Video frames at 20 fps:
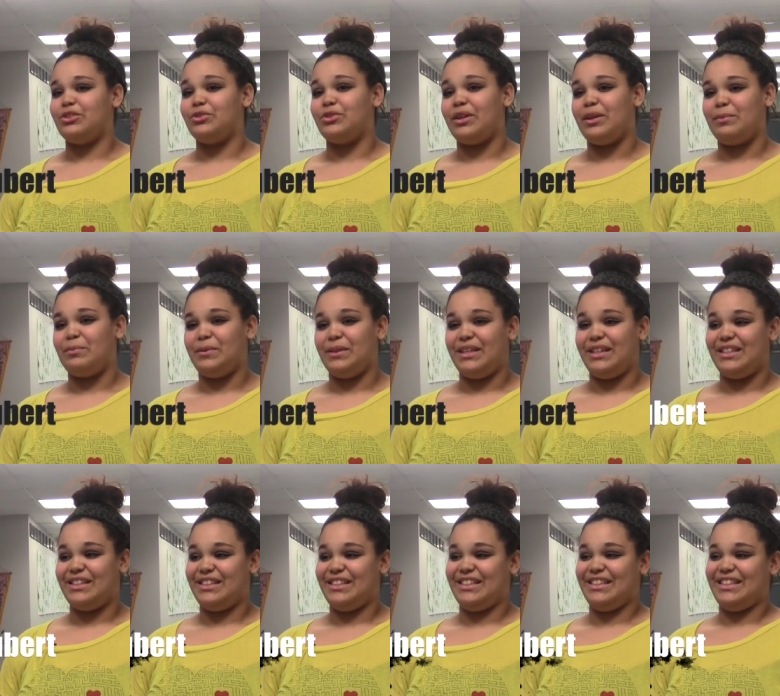a great
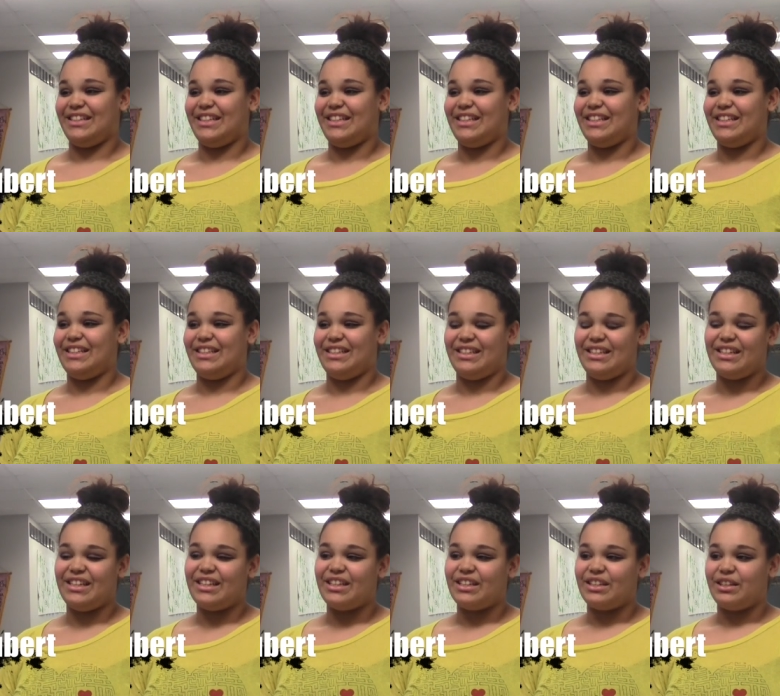place and
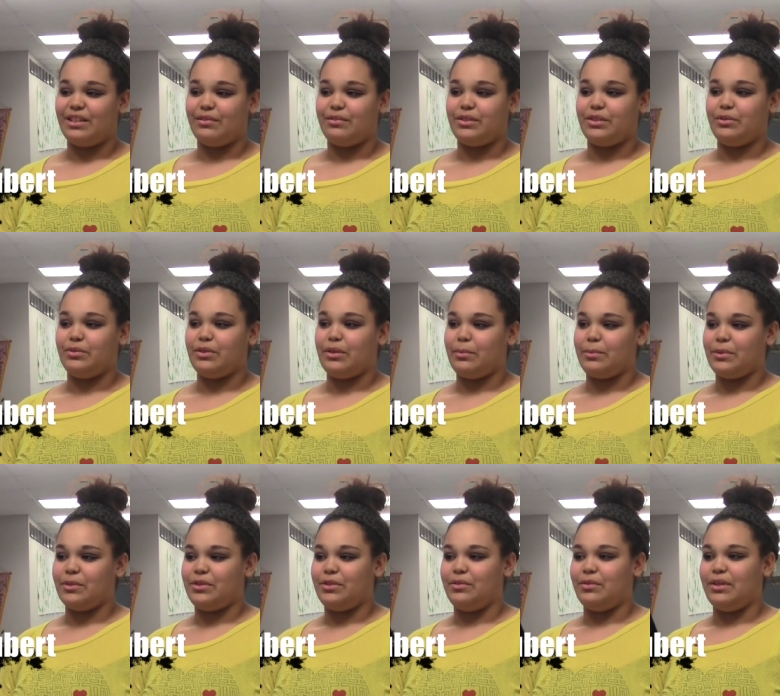gives you an
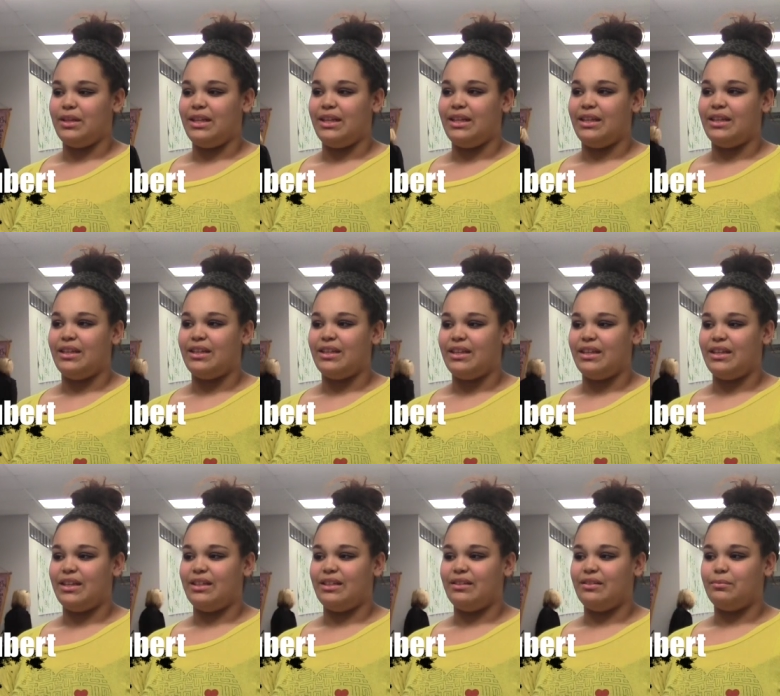opportunity
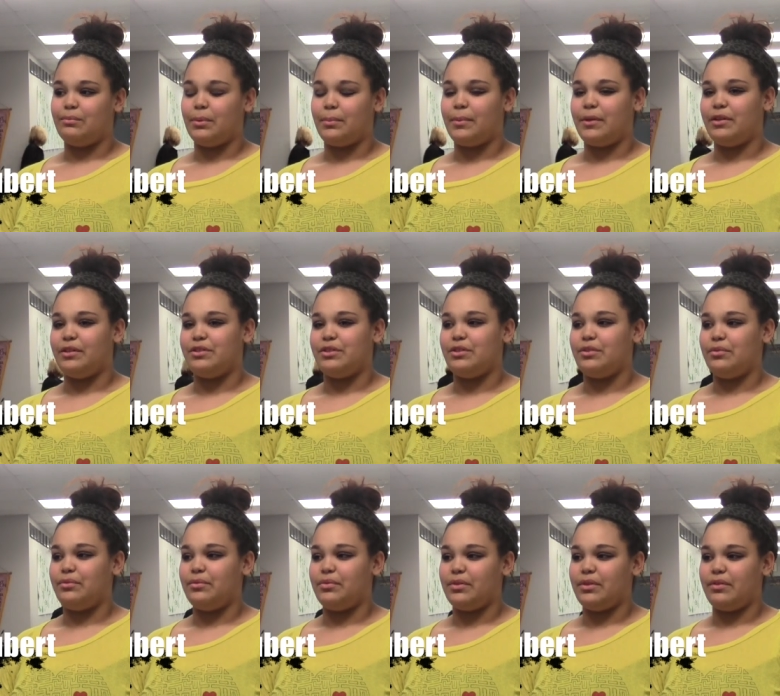and prepares
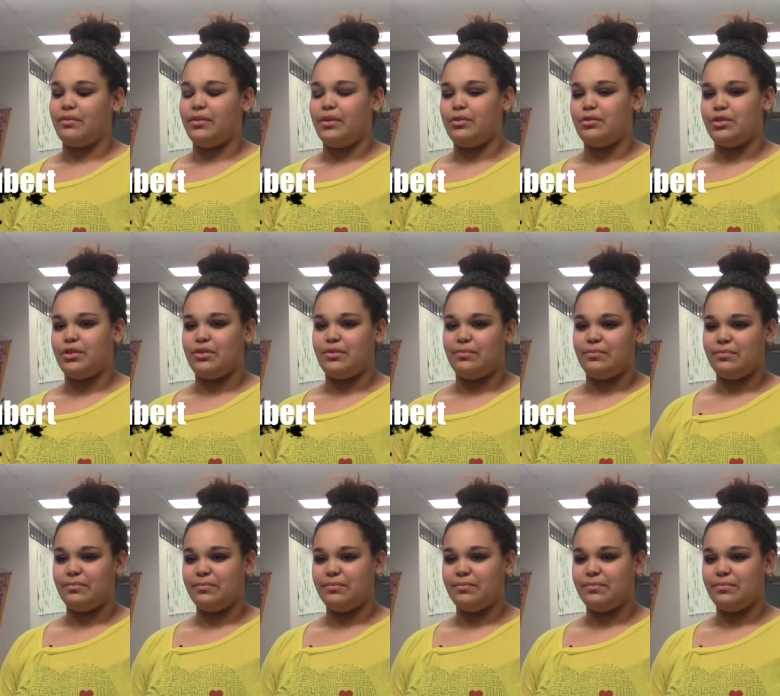you for the future.